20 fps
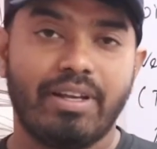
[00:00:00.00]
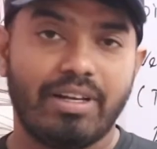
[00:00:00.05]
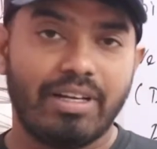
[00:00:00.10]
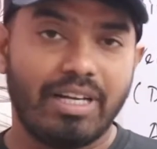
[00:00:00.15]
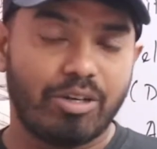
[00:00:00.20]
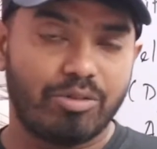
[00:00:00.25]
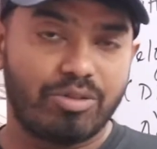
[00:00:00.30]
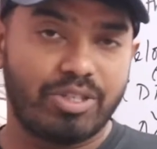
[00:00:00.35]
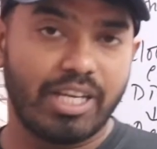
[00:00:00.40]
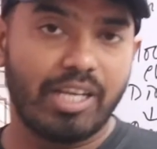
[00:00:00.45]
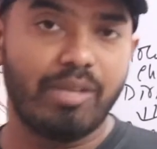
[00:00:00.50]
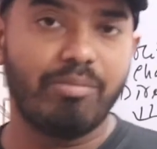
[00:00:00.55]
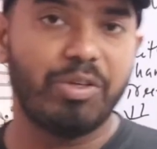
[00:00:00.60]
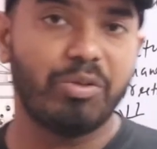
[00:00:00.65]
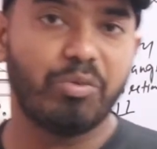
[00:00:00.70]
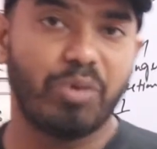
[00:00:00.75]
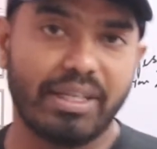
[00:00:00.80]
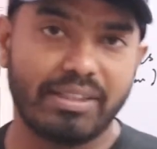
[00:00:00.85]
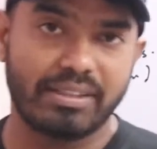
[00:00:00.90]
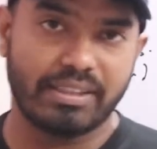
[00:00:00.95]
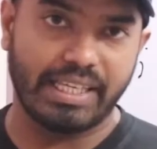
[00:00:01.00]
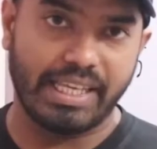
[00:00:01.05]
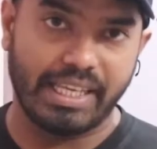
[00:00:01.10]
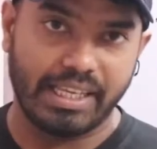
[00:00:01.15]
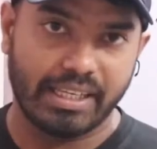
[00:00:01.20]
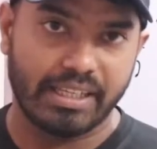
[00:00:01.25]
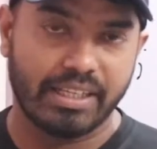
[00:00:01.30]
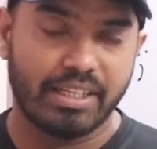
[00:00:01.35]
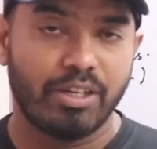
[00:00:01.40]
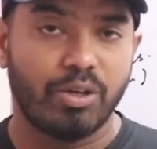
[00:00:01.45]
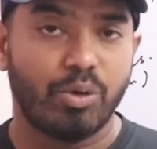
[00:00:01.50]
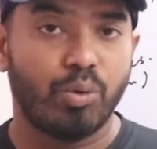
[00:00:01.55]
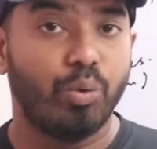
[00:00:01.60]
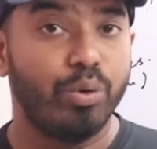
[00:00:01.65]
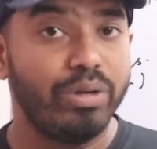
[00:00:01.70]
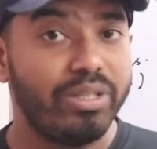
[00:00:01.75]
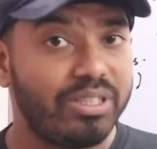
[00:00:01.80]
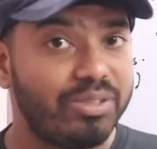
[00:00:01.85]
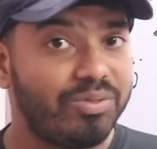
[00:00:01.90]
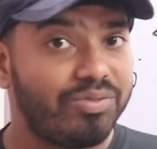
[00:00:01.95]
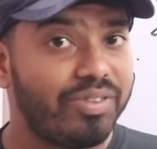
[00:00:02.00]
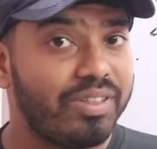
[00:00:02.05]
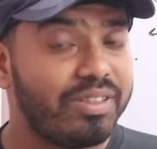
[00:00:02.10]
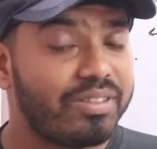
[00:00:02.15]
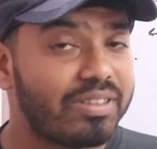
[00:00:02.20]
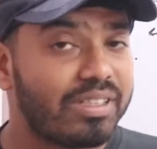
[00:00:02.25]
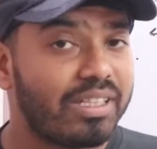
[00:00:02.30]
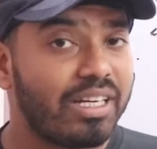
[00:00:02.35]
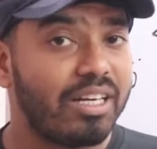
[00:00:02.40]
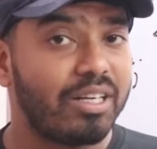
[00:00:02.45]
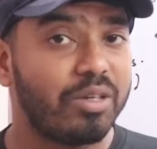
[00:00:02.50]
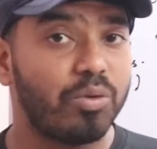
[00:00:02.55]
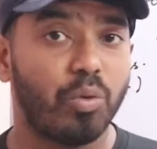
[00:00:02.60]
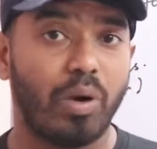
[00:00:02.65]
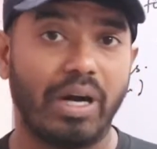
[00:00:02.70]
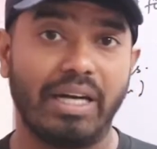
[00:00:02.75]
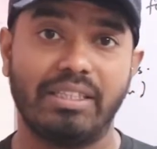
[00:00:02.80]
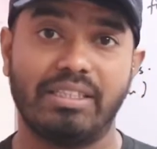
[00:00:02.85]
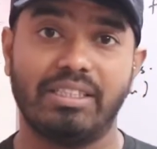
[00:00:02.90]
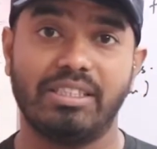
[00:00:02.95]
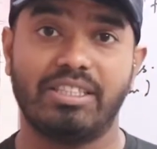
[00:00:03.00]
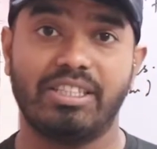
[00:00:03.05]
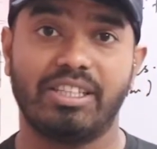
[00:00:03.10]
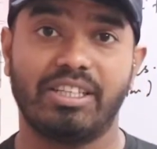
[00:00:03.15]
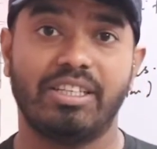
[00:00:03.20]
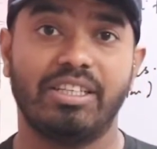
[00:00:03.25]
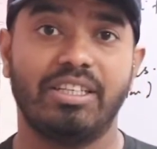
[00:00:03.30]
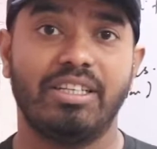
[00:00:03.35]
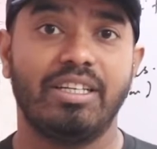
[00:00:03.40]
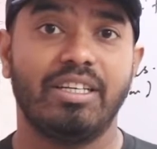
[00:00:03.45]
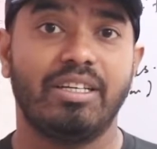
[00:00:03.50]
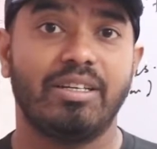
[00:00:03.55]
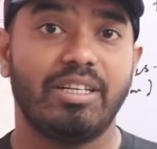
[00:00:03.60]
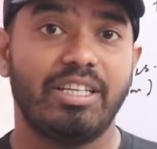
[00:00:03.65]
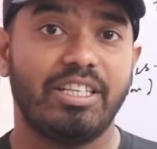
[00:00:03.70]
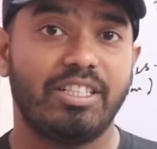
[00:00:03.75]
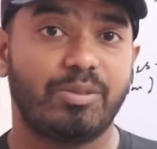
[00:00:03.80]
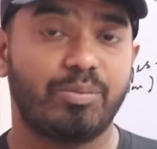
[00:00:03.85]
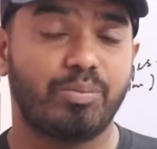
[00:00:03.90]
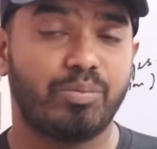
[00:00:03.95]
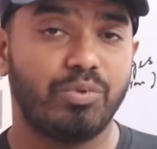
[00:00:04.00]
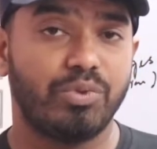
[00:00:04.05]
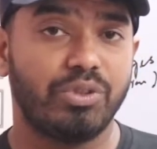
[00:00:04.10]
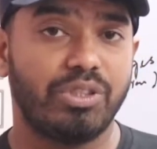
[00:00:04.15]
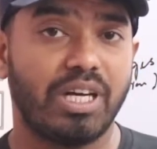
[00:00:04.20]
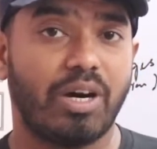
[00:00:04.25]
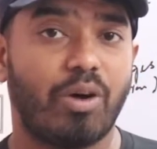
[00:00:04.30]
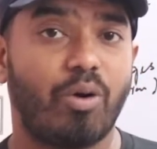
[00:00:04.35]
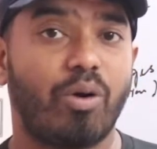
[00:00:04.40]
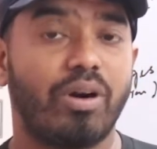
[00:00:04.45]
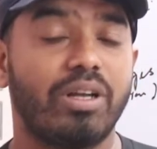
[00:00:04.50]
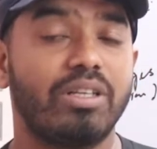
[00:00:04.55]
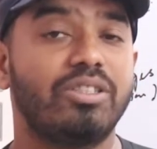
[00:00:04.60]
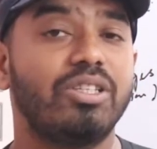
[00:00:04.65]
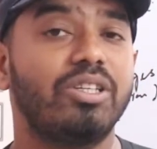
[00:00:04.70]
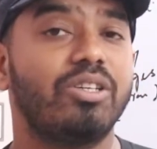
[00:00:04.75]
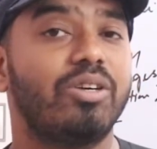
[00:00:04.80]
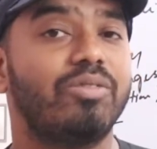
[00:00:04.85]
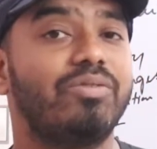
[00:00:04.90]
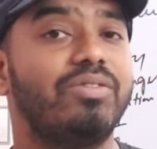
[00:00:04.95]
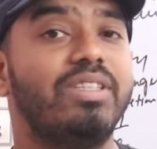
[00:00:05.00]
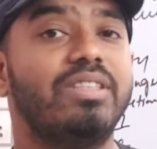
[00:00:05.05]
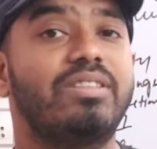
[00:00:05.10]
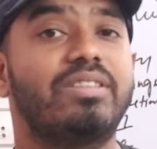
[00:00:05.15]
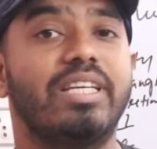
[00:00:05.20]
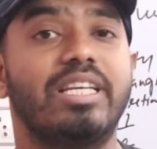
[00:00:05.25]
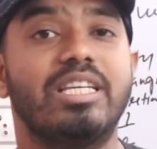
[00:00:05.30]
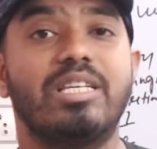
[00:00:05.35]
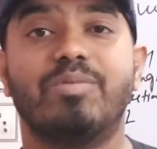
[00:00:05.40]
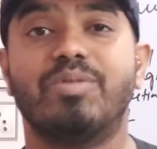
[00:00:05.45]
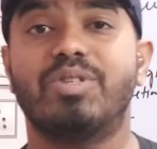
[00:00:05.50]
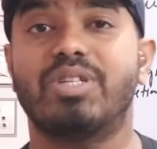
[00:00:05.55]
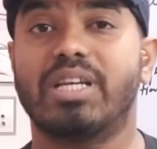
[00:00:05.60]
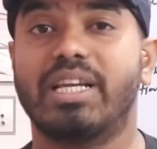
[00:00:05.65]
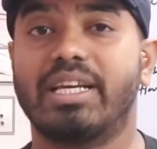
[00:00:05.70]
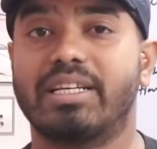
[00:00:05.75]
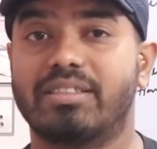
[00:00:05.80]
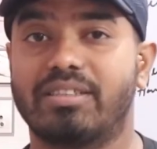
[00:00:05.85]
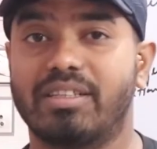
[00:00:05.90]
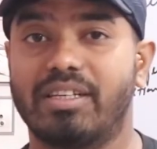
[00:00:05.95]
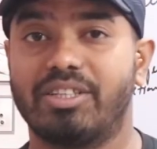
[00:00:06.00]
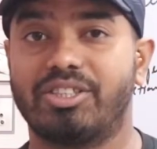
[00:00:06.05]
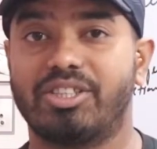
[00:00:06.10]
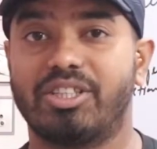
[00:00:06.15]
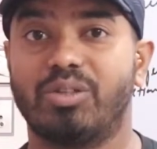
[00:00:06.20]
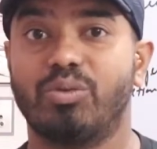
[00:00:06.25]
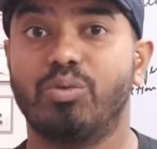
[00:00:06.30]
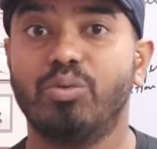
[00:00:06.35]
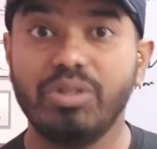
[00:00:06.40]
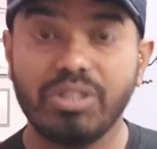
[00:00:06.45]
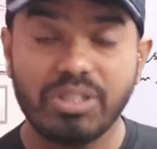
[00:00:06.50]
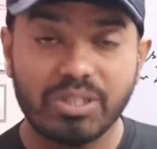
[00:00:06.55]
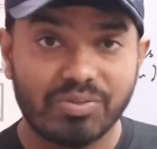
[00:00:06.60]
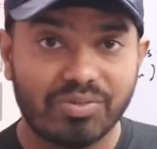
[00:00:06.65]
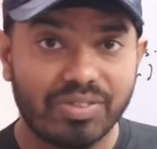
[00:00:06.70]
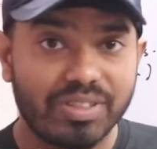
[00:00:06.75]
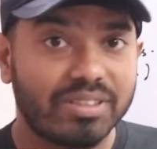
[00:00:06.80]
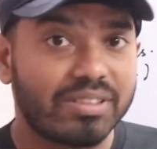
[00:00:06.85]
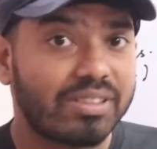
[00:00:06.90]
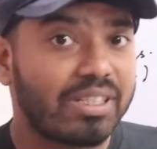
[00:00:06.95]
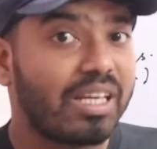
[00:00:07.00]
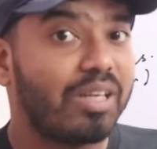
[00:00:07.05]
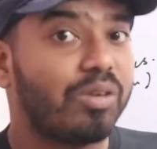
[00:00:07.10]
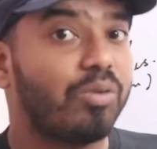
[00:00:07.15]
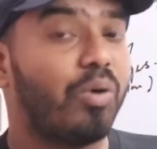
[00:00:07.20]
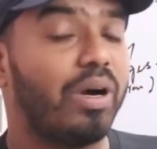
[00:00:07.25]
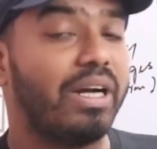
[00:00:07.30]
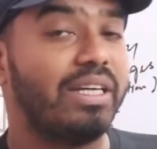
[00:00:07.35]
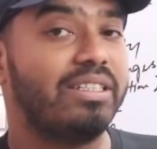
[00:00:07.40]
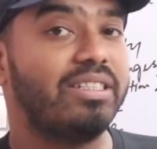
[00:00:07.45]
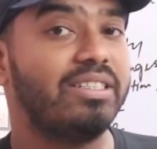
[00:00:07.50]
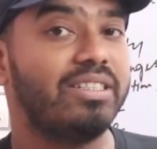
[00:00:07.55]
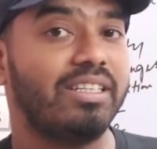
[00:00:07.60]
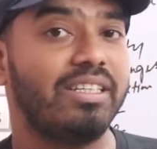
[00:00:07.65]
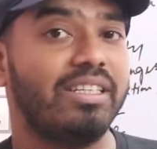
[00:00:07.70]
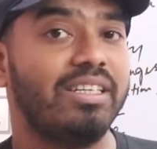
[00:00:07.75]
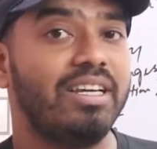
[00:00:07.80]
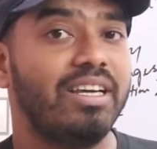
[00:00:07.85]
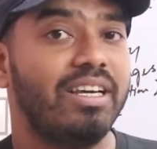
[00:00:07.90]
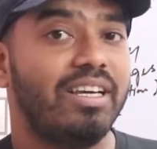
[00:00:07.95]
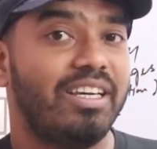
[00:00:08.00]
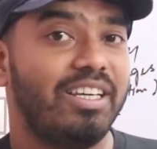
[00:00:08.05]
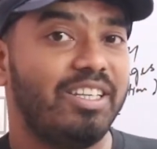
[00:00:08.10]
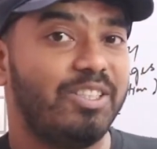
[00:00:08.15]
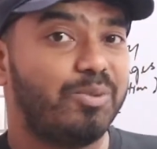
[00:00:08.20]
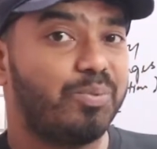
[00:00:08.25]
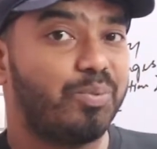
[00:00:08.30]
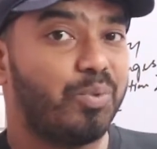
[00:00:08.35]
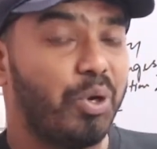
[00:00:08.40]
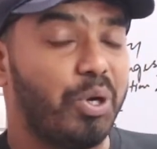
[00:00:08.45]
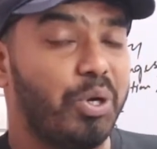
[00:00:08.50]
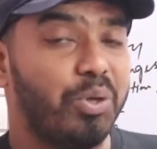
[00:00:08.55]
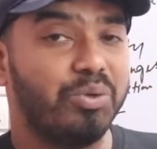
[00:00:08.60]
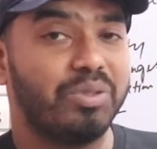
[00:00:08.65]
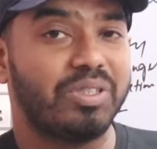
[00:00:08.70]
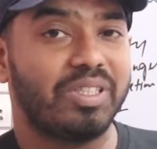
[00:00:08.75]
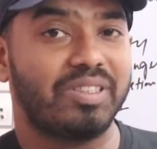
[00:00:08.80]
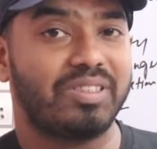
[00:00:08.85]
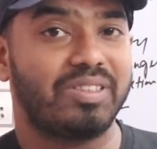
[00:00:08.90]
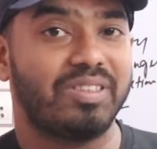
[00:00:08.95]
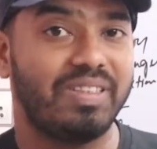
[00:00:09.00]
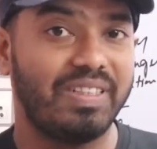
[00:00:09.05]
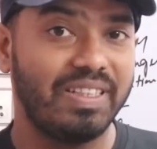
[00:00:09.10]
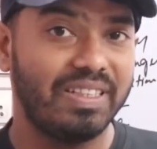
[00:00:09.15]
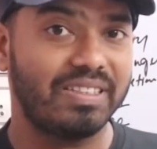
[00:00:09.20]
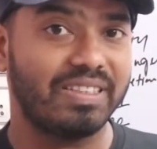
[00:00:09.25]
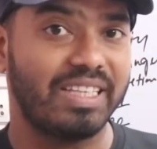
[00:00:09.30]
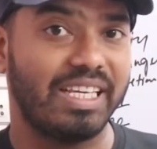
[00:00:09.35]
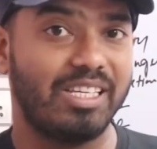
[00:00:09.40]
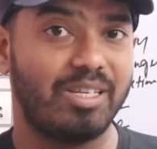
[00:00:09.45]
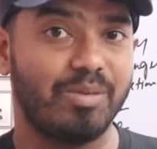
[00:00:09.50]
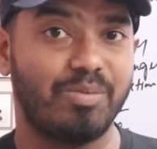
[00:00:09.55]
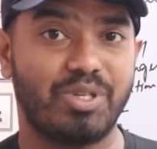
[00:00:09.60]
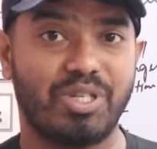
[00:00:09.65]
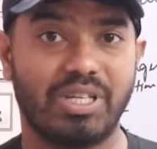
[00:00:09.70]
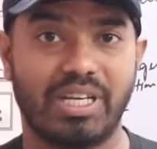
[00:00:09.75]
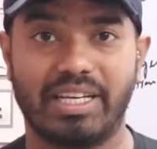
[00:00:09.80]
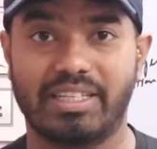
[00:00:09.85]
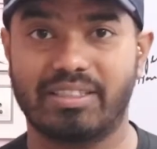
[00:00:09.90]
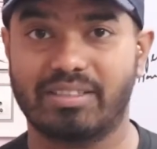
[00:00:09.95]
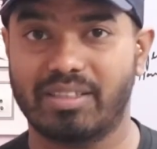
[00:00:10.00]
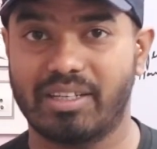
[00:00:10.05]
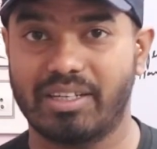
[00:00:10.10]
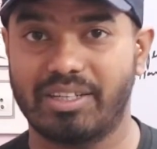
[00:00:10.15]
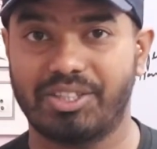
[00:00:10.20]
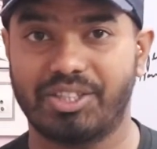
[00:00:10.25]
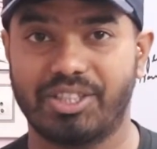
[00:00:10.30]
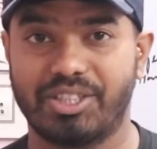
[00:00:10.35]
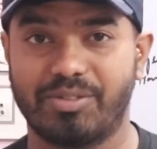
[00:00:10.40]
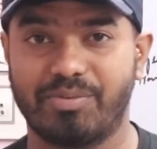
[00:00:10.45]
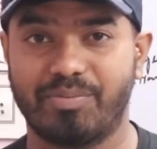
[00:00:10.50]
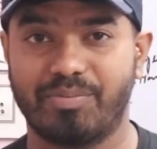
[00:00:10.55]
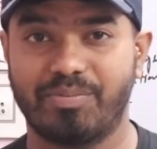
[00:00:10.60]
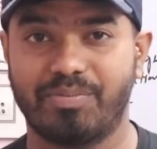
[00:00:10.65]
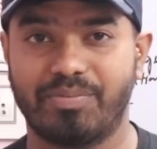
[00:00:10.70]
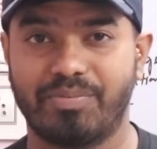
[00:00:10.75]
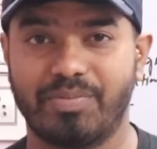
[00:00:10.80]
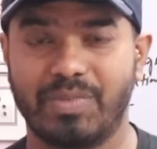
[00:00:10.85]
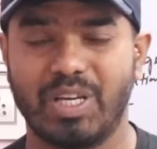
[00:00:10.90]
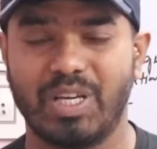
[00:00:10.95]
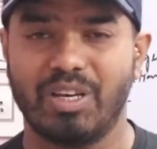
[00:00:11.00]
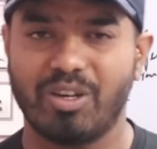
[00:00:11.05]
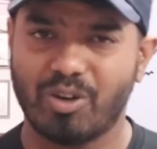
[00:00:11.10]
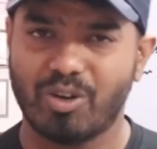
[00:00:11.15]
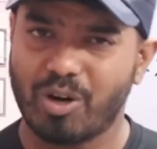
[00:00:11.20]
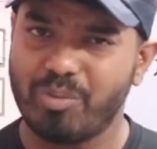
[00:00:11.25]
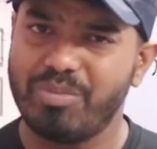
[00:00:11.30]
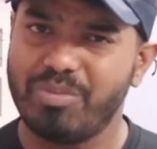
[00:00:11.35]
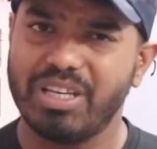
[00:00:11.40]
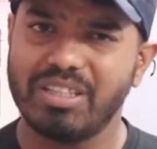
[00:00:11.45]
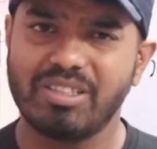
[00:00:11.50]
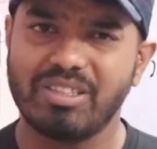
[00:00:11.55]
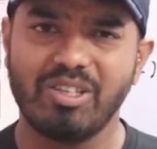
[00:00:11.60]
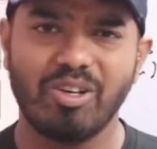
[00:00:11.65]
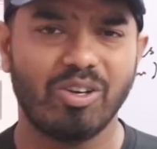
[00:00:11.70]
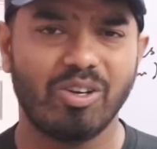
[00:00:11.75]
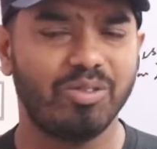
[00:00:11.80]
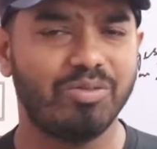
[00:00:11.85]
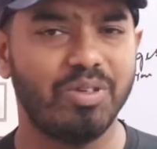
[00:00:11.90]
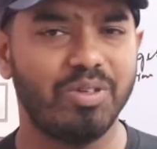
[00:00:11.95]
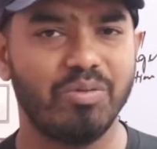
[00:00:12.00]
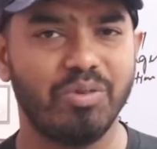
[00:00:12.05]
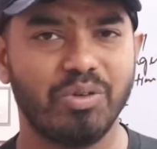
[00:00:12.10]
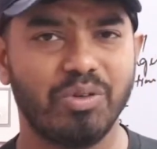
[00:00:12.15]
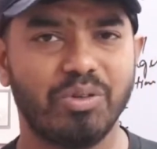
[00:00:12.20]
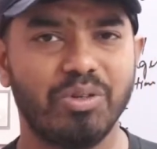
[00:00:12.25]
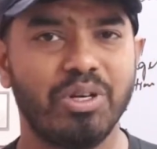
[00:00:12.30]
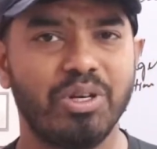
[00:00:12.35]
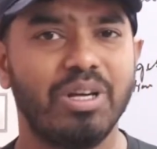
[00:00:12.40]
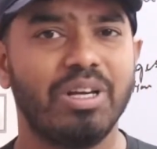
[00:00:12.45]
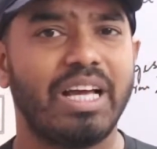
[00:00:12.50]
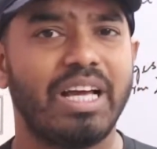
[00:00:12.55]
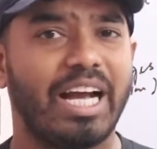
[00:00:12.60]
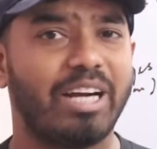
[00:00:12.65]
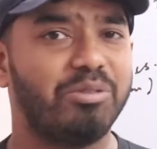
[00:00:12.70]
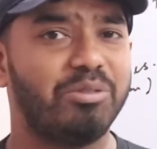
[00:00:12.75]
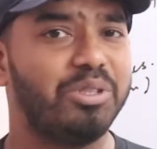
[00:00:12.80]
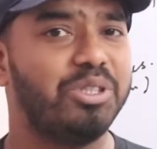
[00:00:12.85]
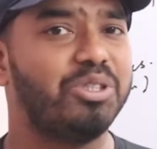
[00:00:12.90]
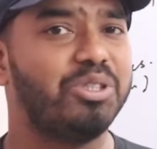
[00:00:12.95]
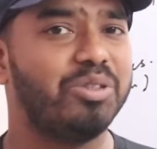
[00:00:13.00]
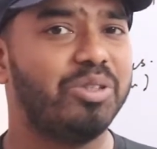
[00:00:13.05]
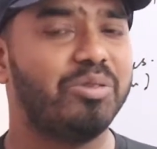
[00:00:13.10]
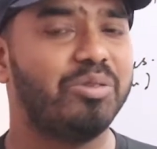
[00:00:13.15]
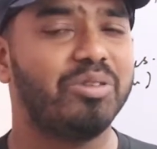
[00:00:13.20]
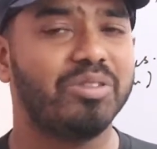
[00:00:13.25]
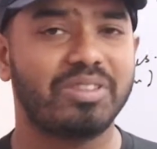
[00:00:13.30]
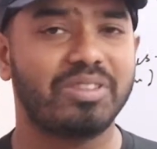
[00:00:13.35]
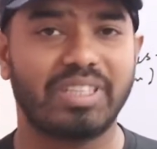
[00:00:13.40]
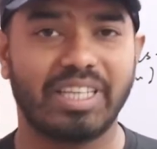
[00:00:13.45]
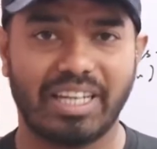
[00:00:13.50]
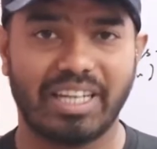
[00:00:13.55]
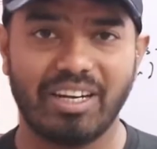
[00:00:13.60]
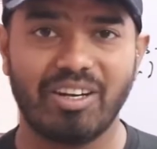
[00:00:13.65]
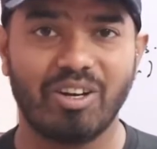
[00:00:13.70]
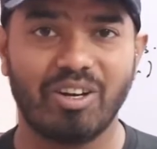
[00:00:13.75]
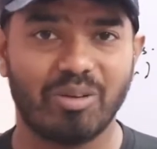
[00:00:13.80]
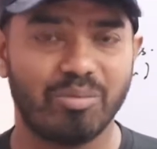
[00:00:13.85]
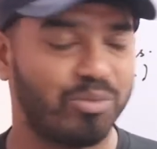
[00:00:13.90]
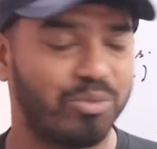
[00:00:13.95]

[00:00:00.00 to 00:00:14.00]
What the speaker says: Now tell me one thing, which physical quantity is the origin of this centripetal acceleration? Which physical quantity produces this centripetal acceleration? Obviously all of you know, according to Newton's second law of